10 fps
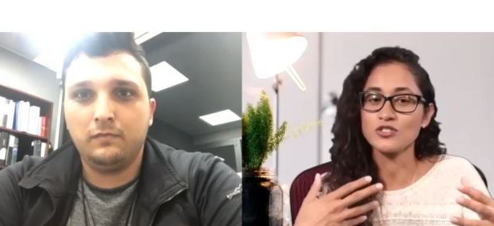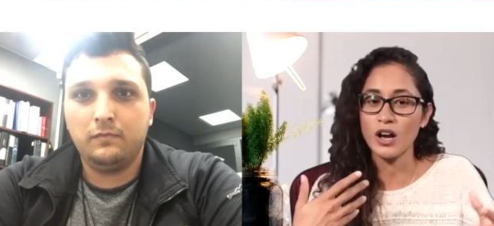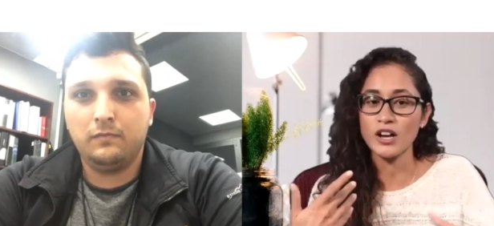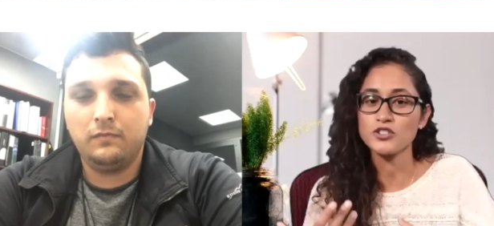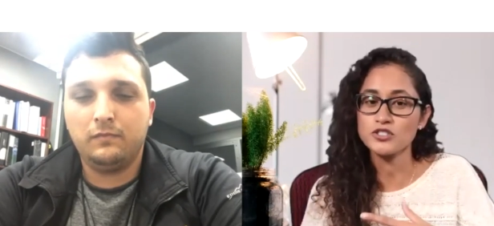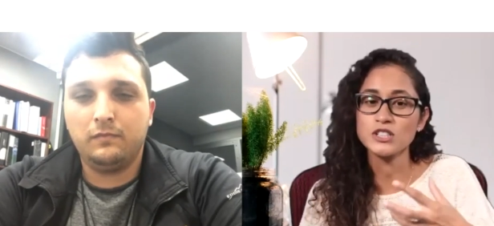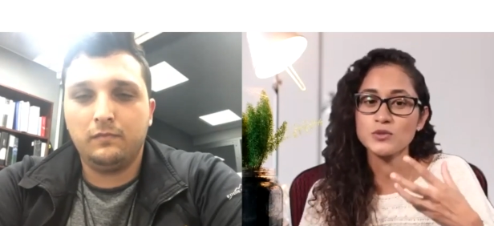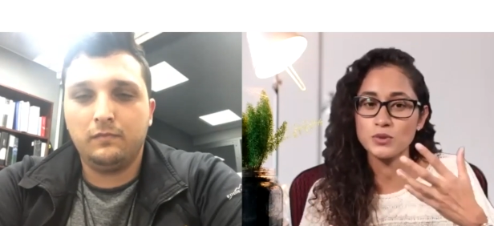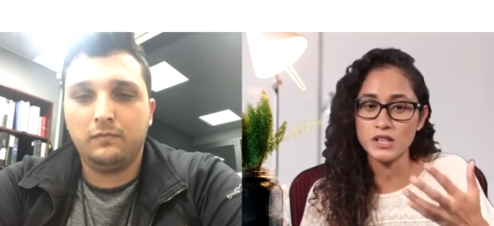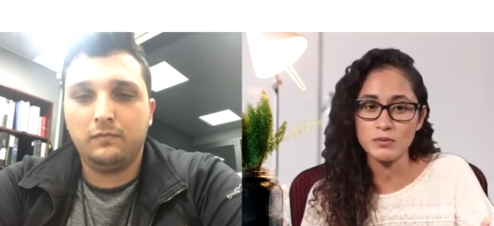Speaker 1: so i
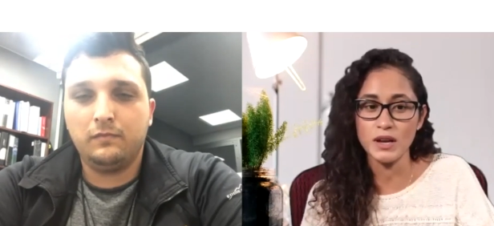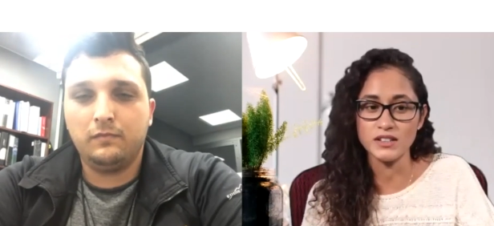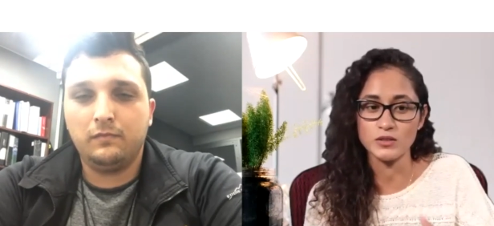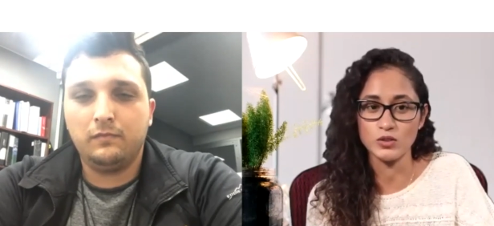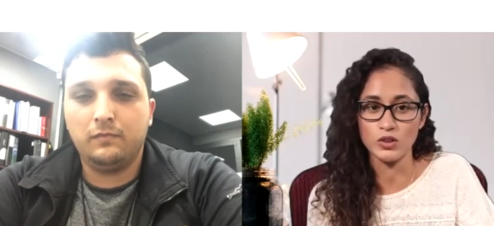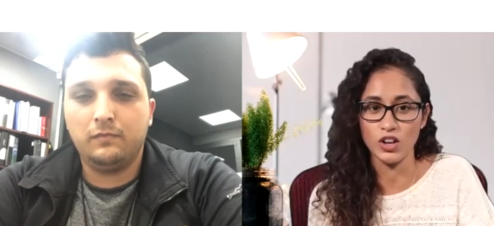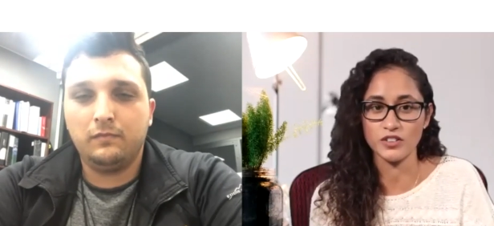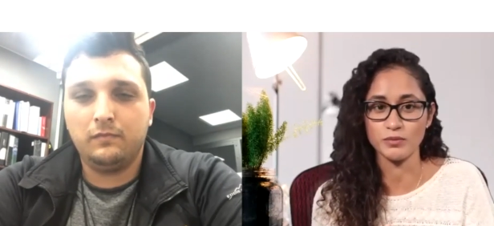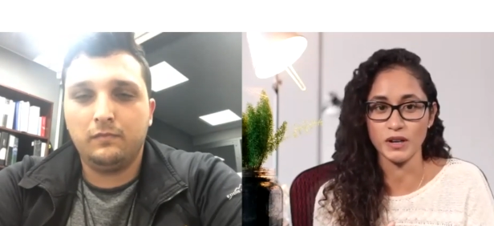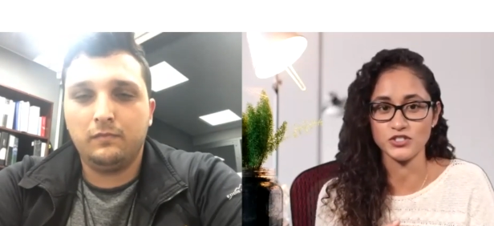usually recommend a lot
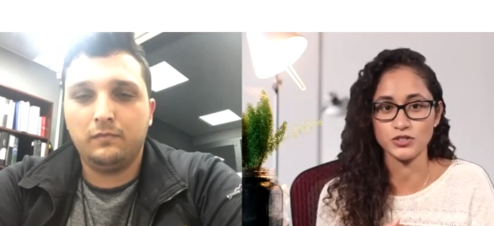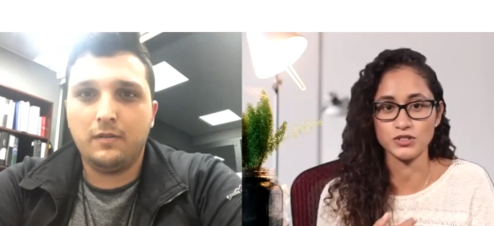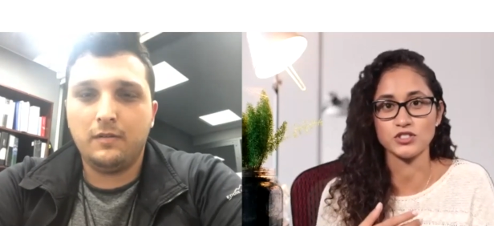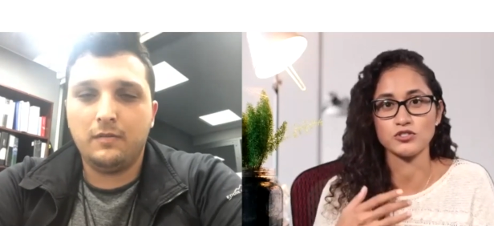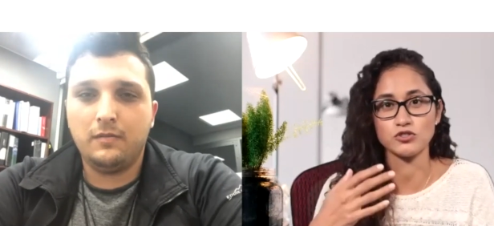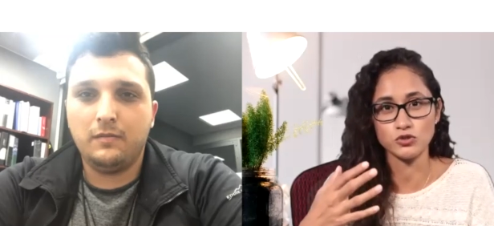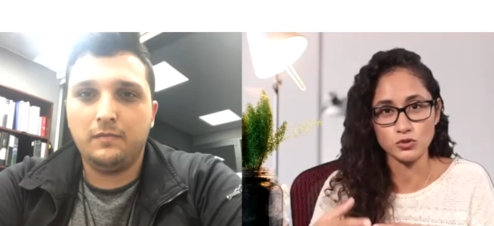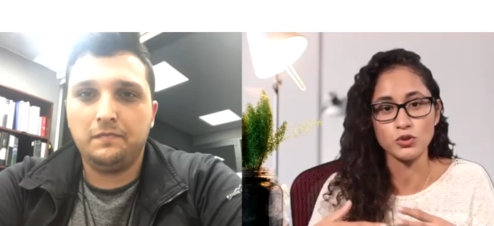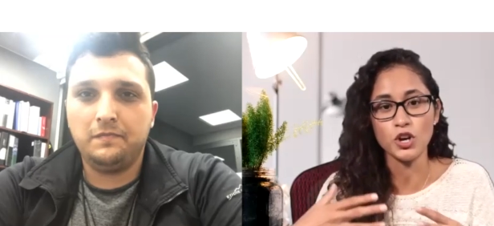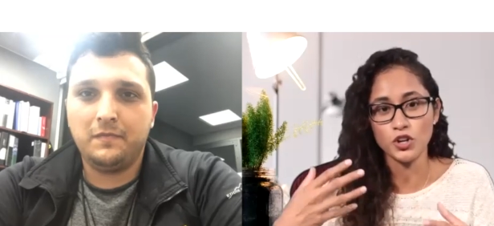of my students
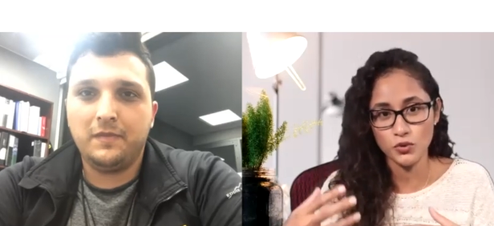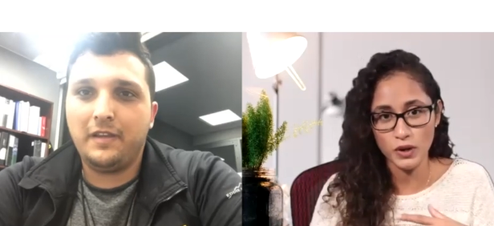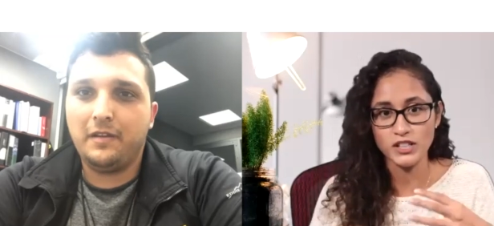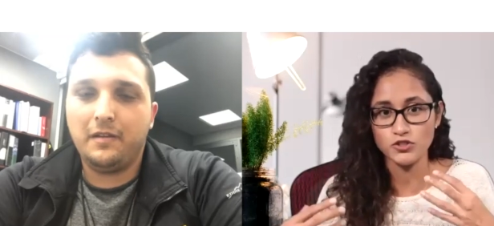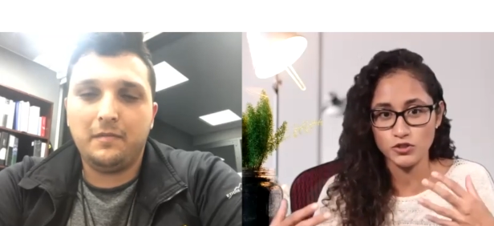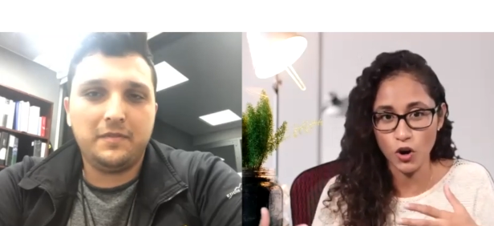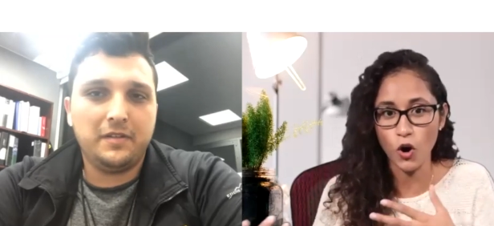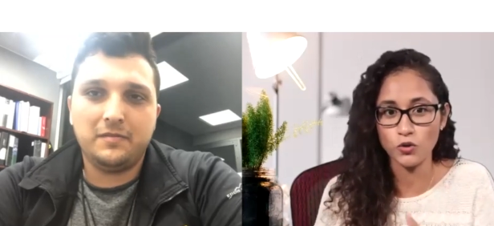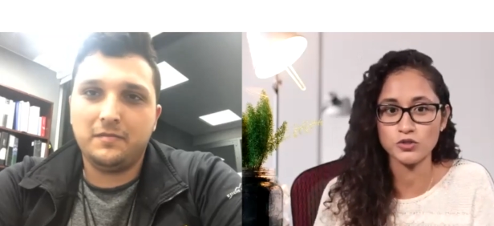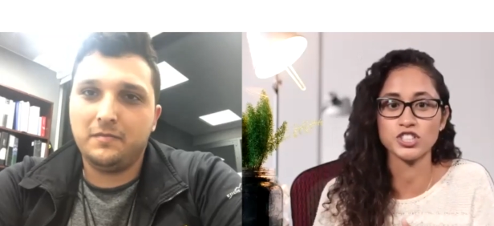to create your
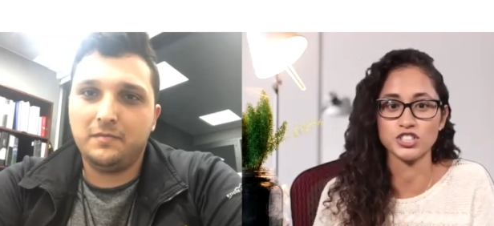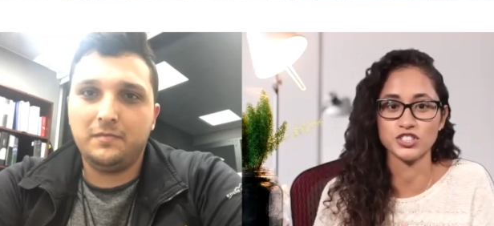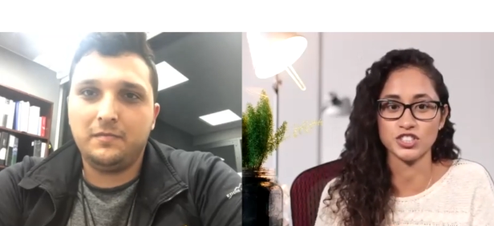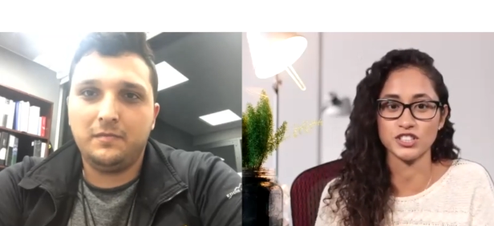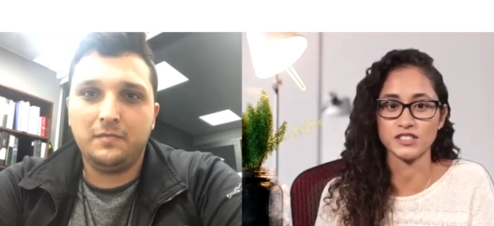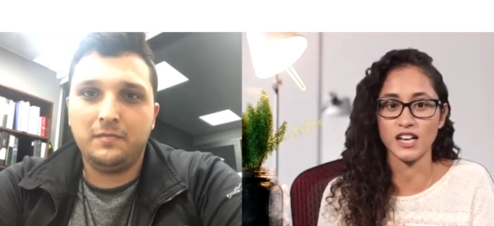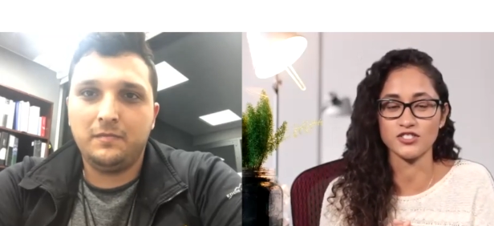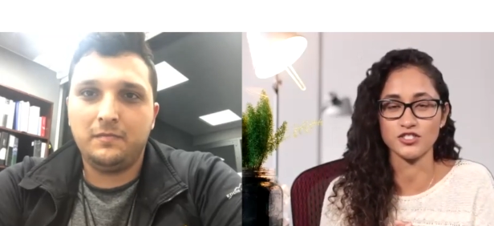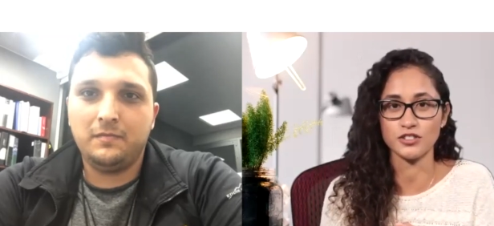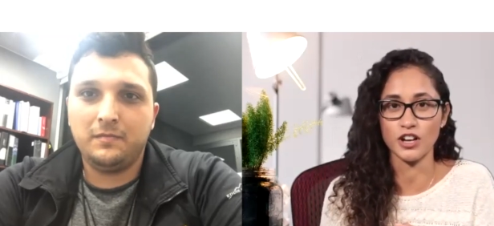own cheat sheet
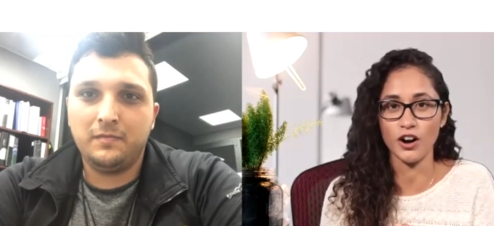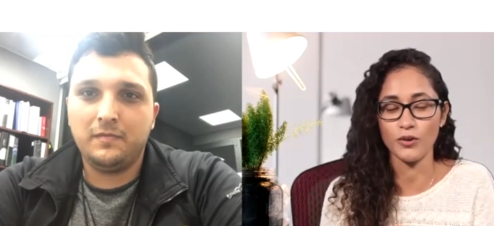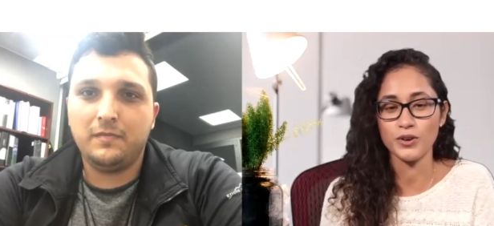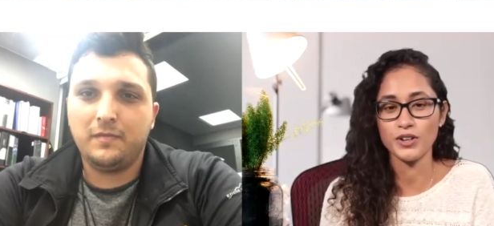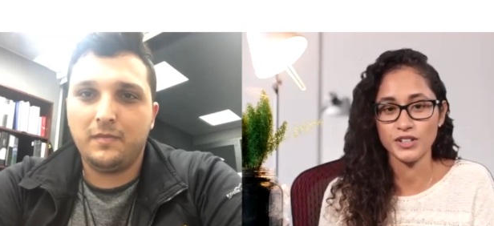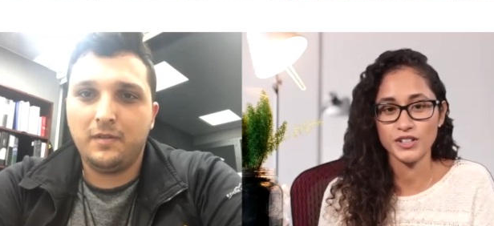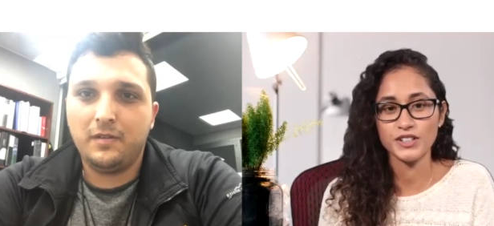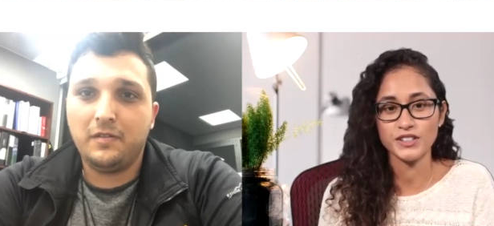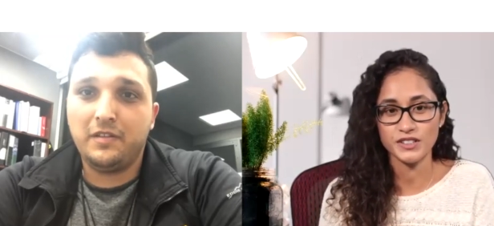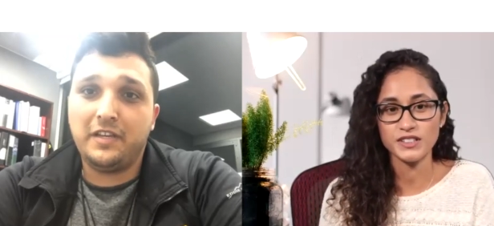as you go
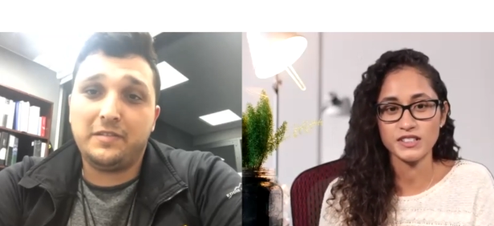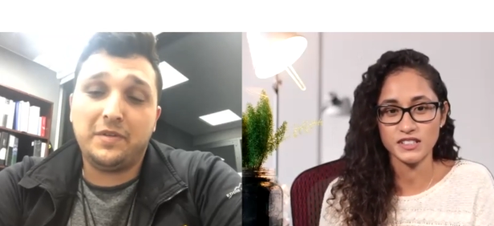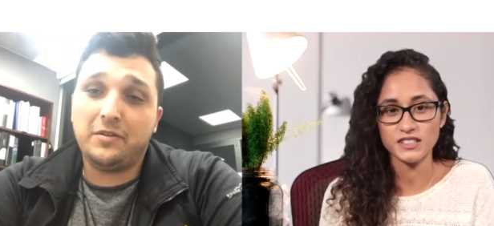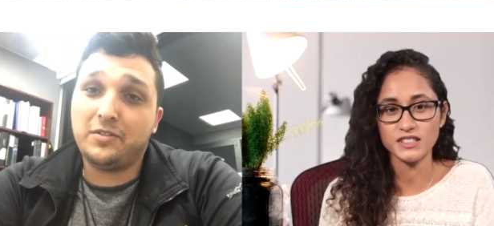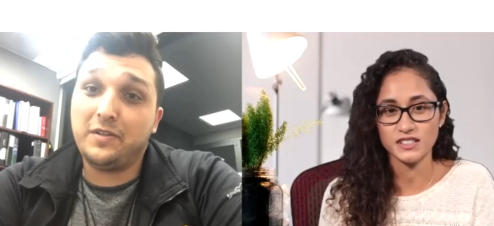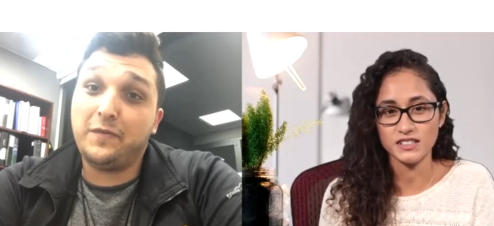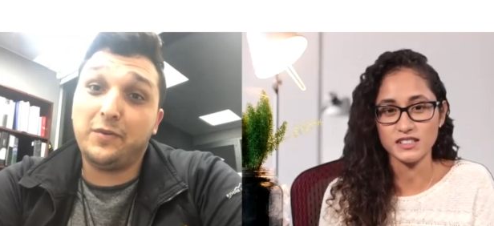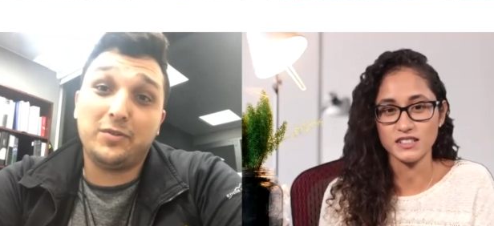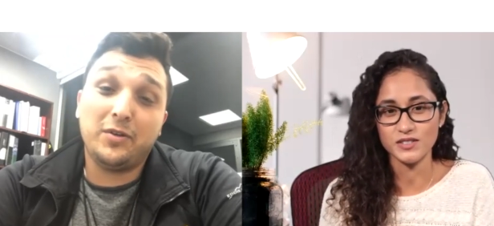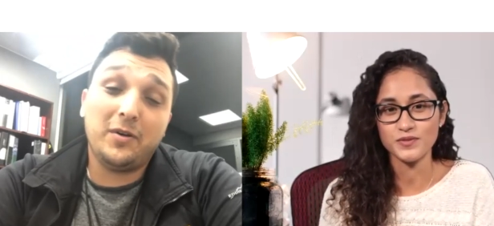
Speaker 2: yes because
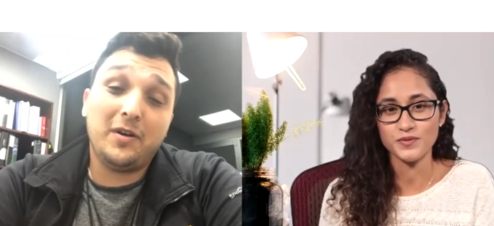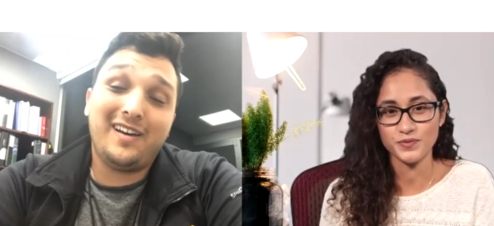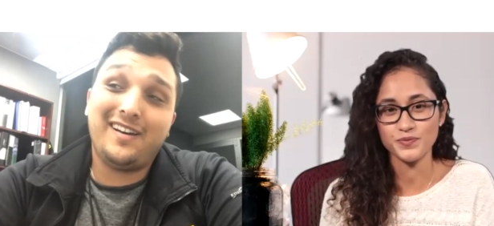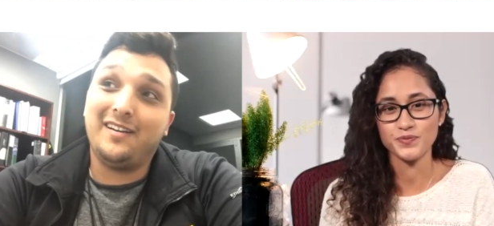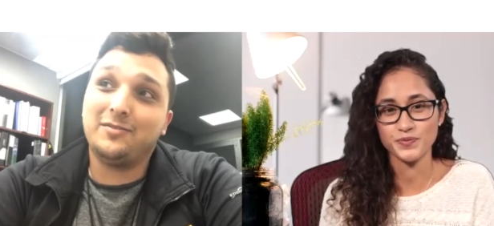if you saw uh,